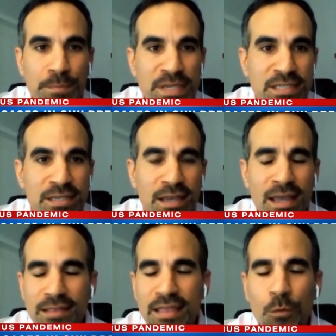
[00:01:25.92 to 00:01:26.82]

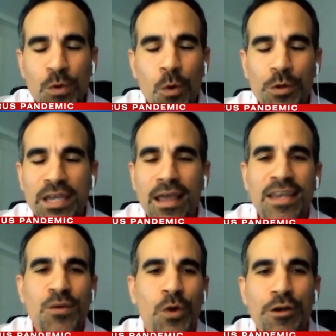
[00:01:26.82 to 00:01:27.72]
optimistic that we won't
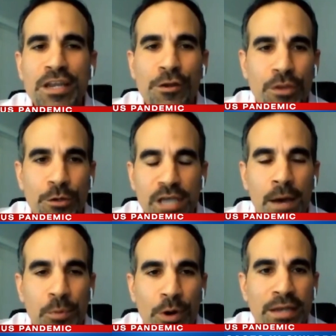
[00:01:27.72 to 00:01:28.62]
get anywhere near
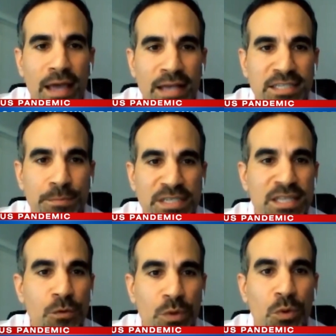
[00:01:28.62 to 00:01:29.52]
those upper end
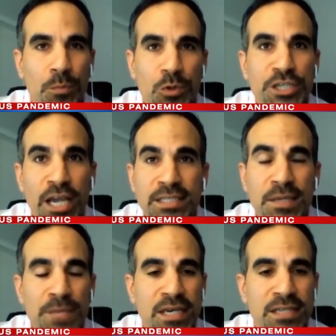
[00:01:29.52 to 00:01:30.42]
estimates that we were
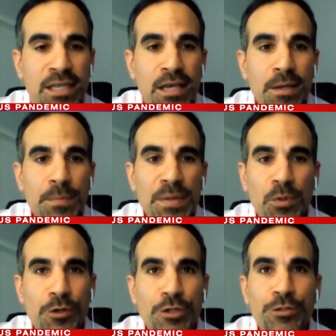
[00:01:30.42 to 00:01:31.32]
projecting because
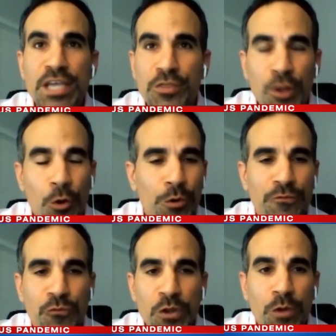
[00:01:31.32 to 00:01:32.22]
people are using
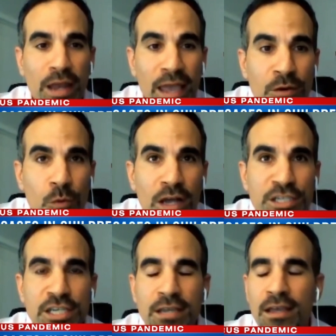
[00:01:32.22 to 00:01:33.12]
thorough and frequent hand
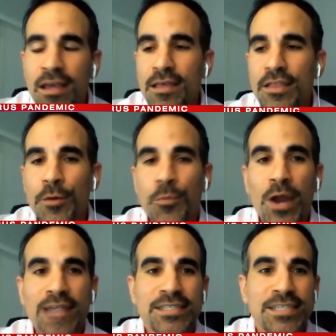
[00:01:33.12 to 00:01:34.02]
washing, they're
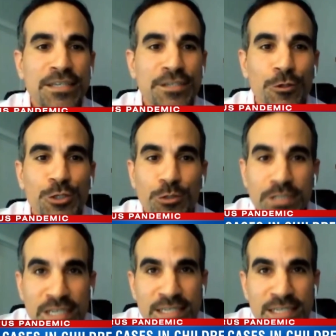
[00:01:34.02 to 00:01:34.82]
practicing social